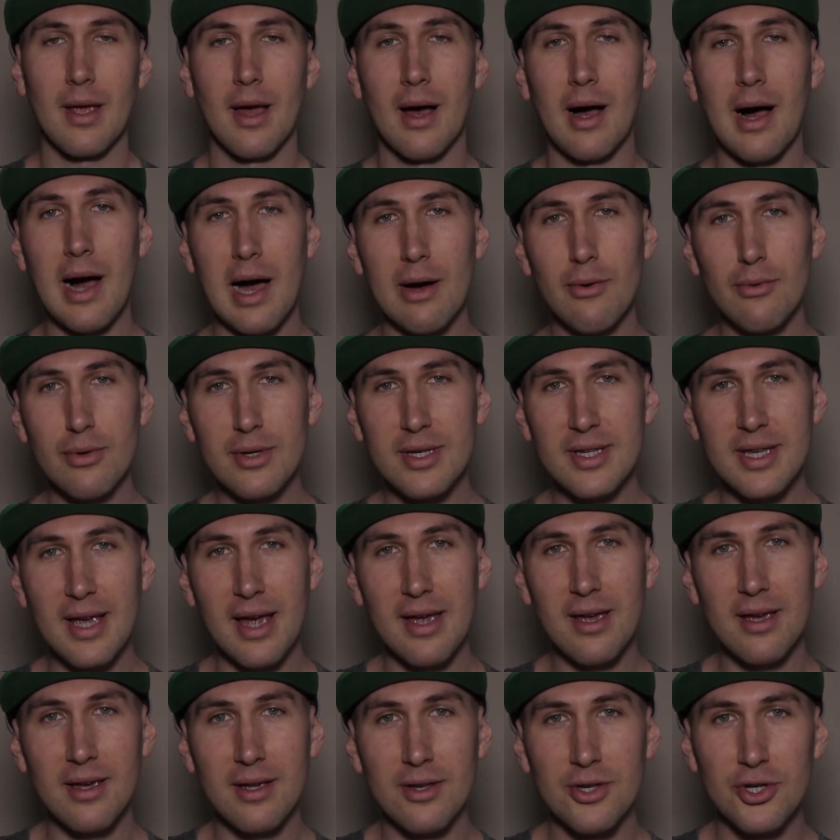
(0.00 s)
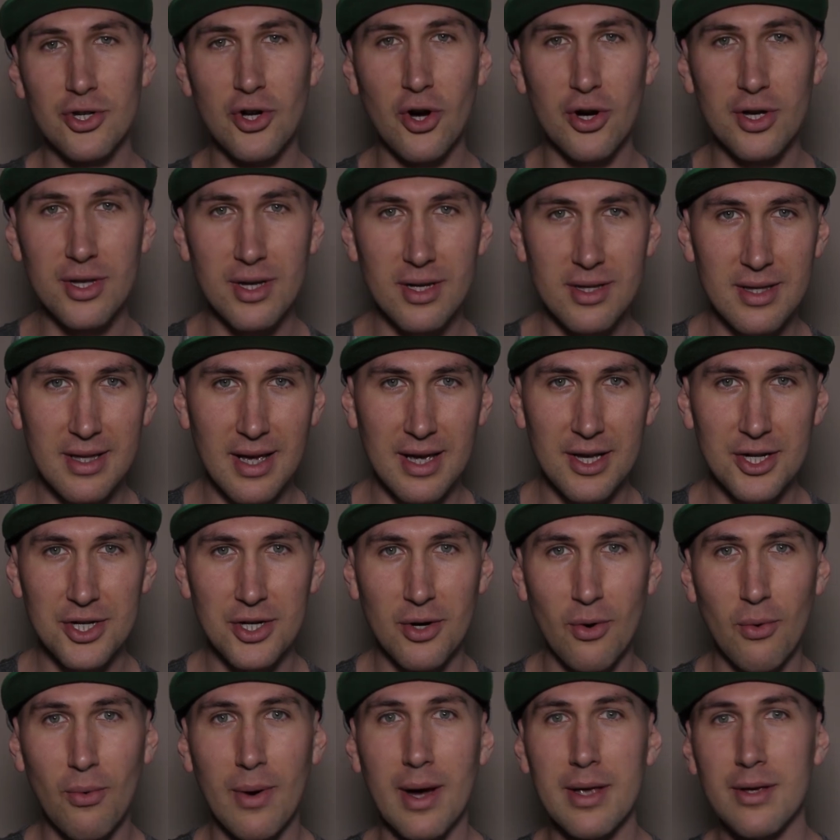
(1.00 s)
I would say enjoy the
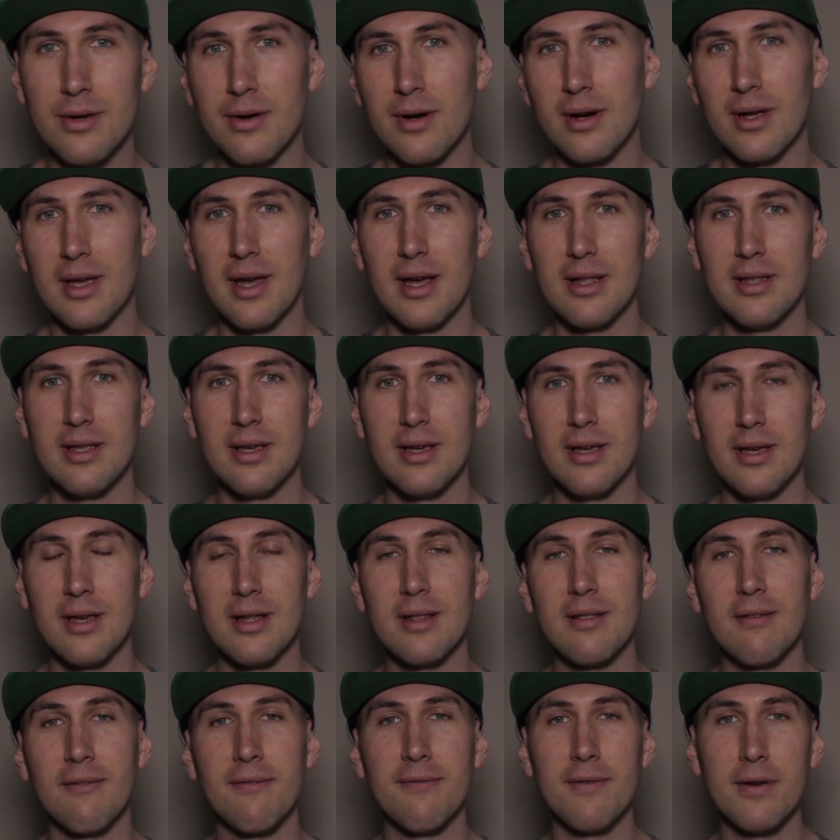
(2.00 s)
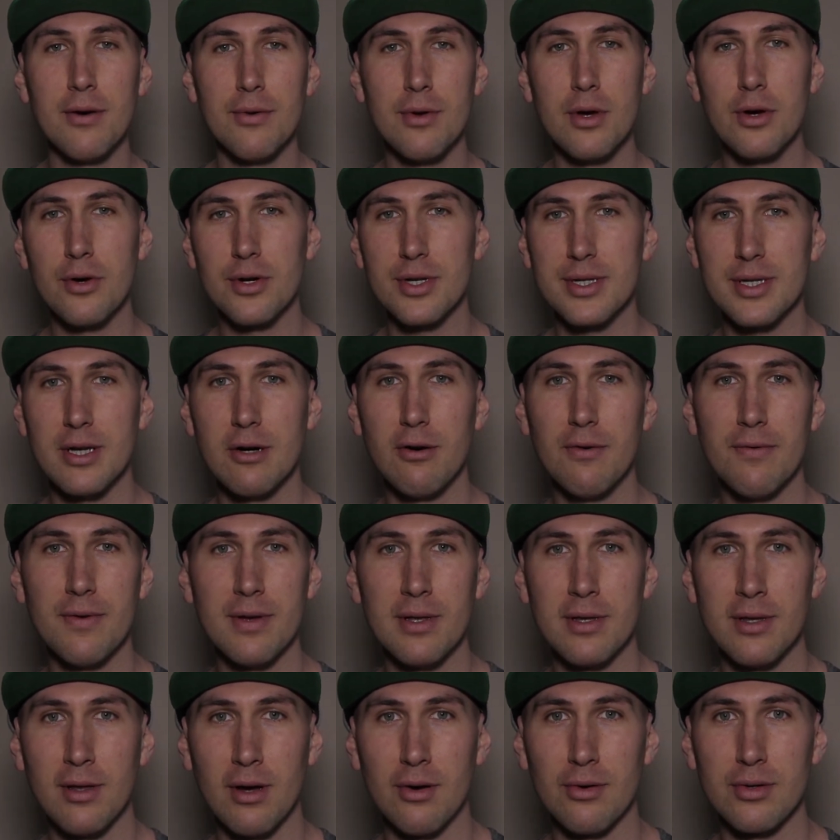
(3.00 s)
attention when you're getting it, feel yourself
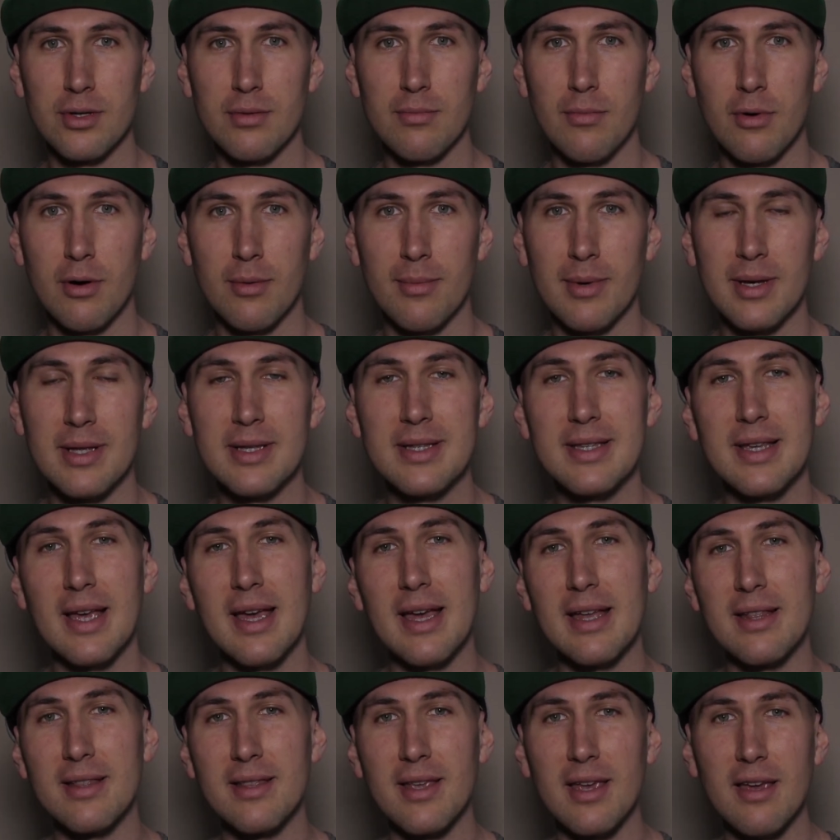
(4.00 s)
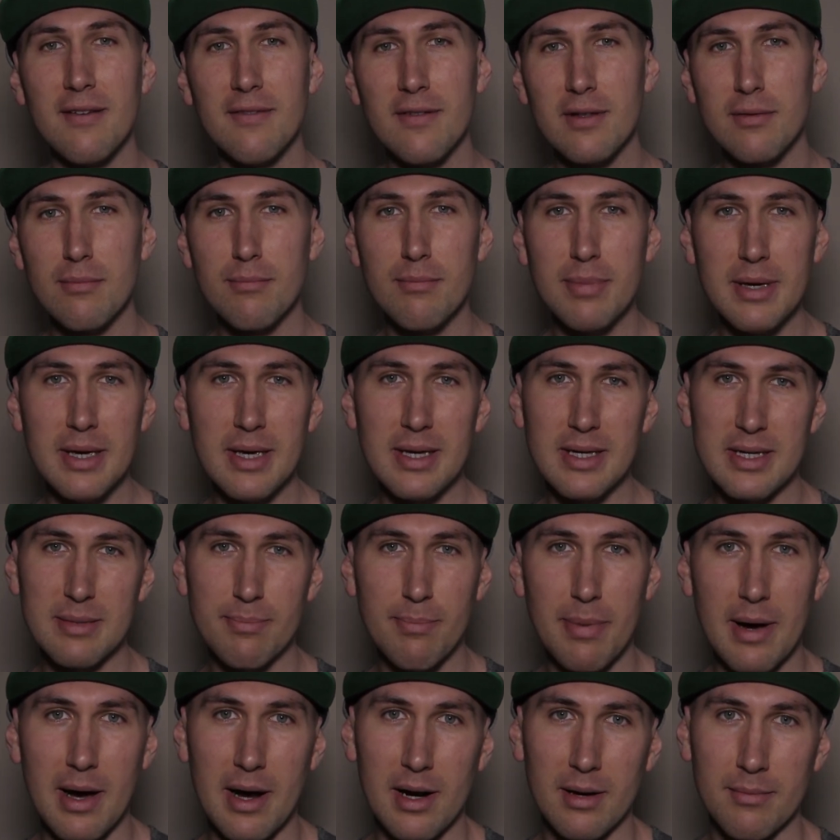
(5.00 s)
in those moments and even be
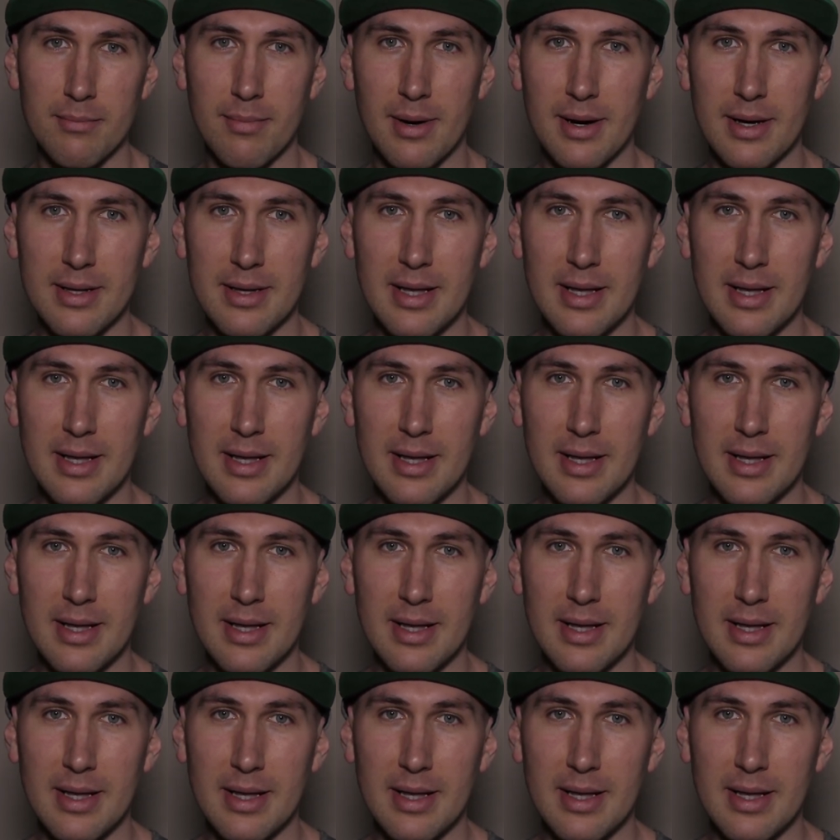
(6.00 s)
inspired by